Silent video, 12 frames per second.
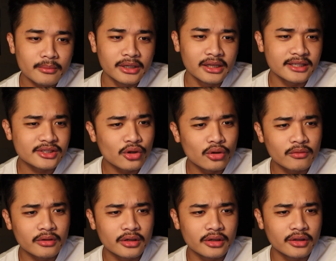But let's go
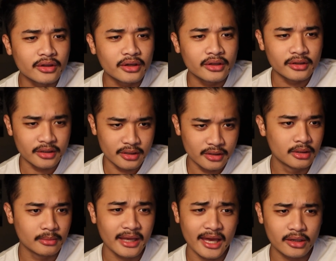over the other
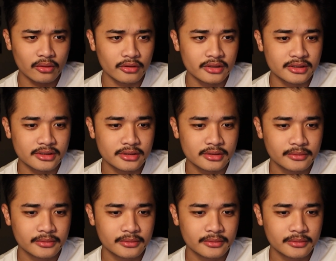categories.